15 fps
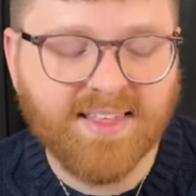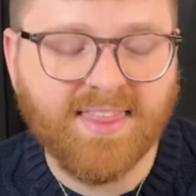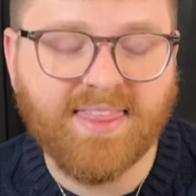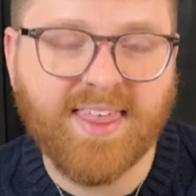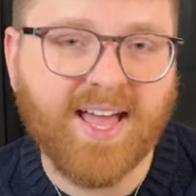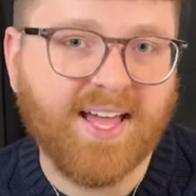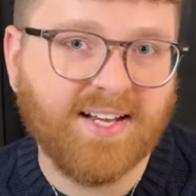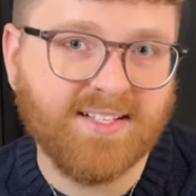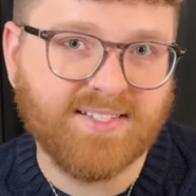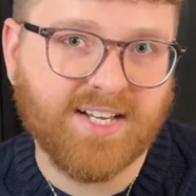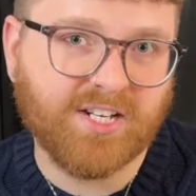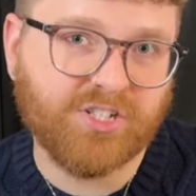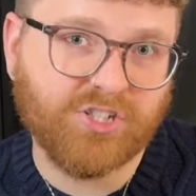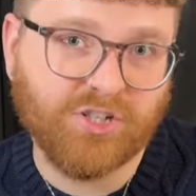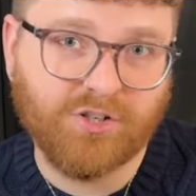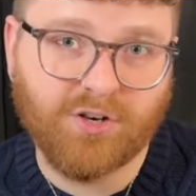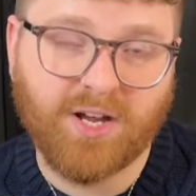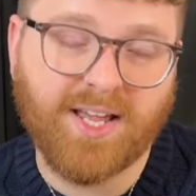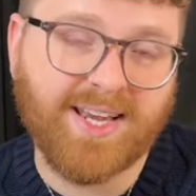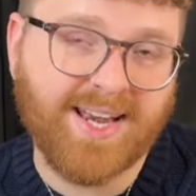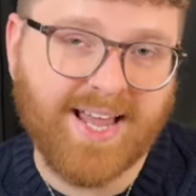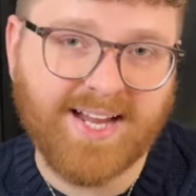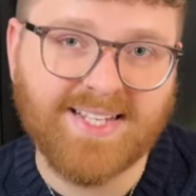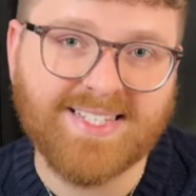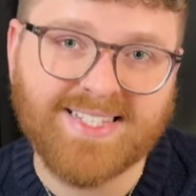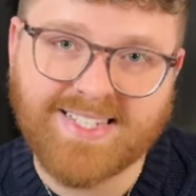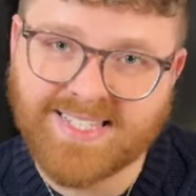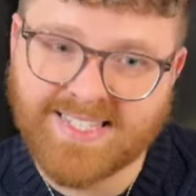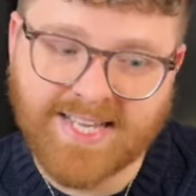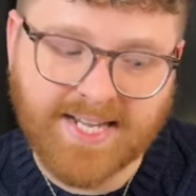that is actually a nice
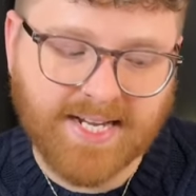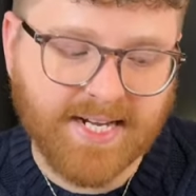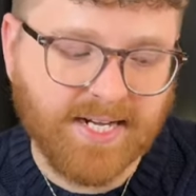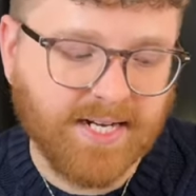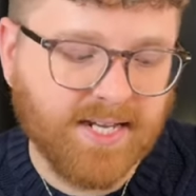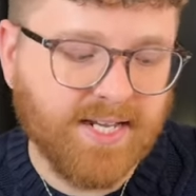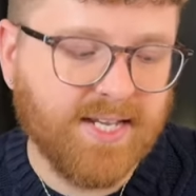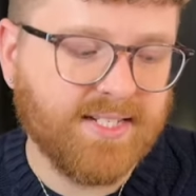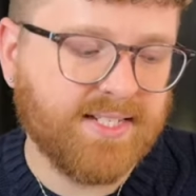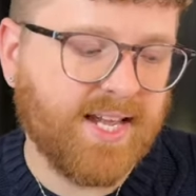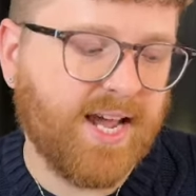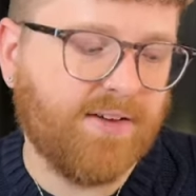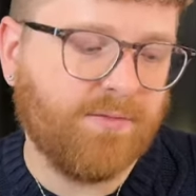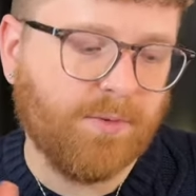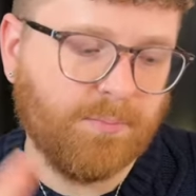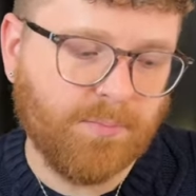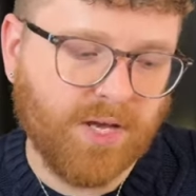design to have a,